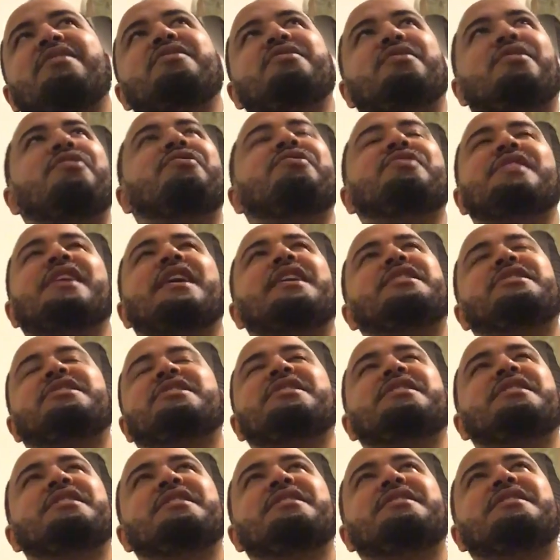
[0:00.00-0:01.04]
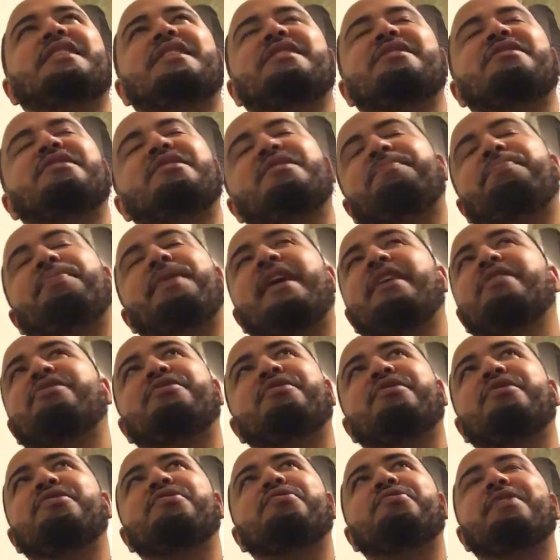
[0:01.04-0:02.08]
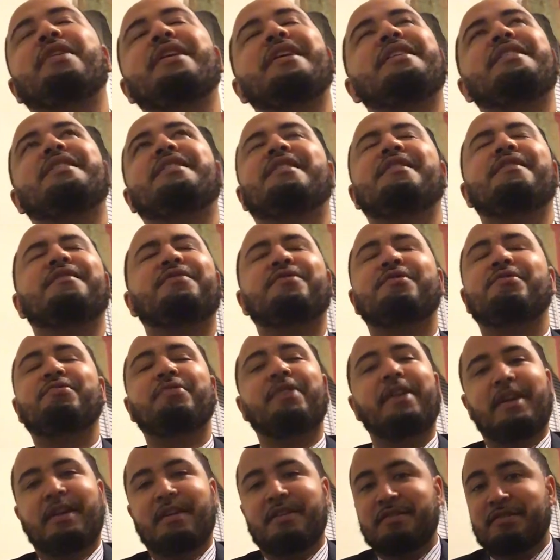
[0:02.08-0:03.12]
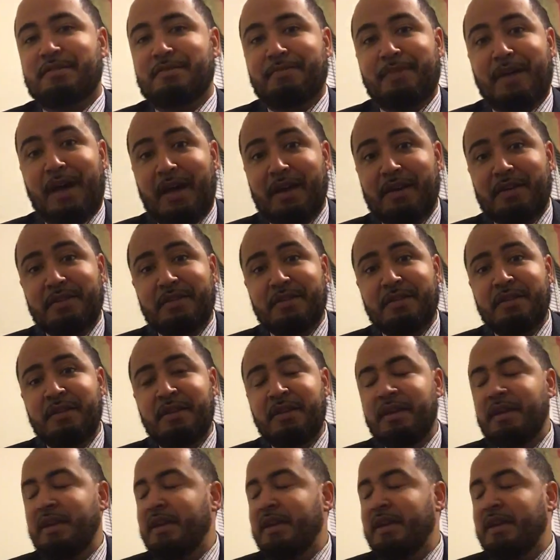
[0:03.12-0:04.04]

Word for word: gonna go to that shit. It's like you're gonna probably throw it away and give it away to somebody.